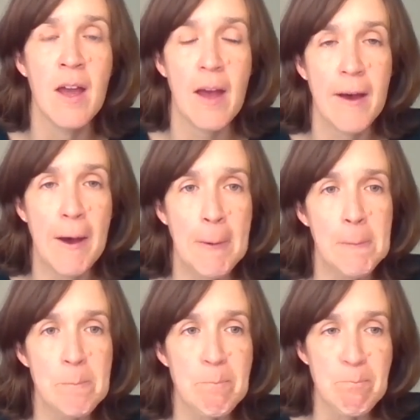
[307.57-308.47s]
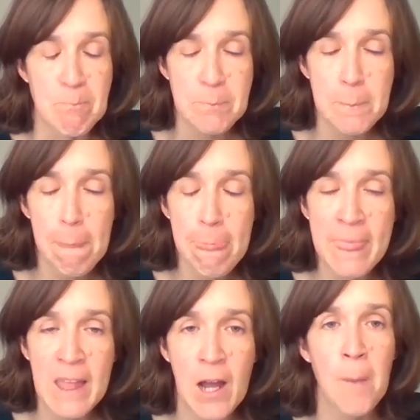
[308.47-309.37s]
um,
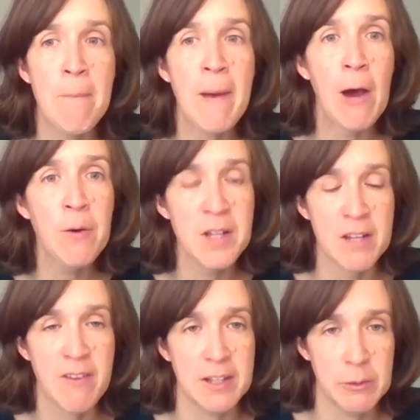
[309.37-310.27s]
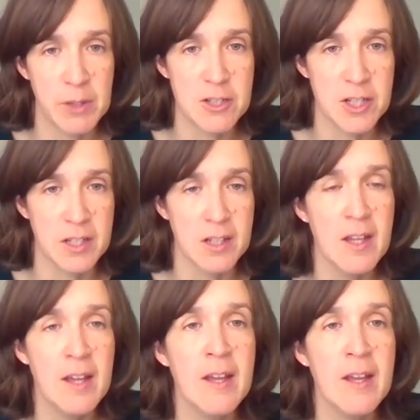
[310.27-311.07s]
about evaluation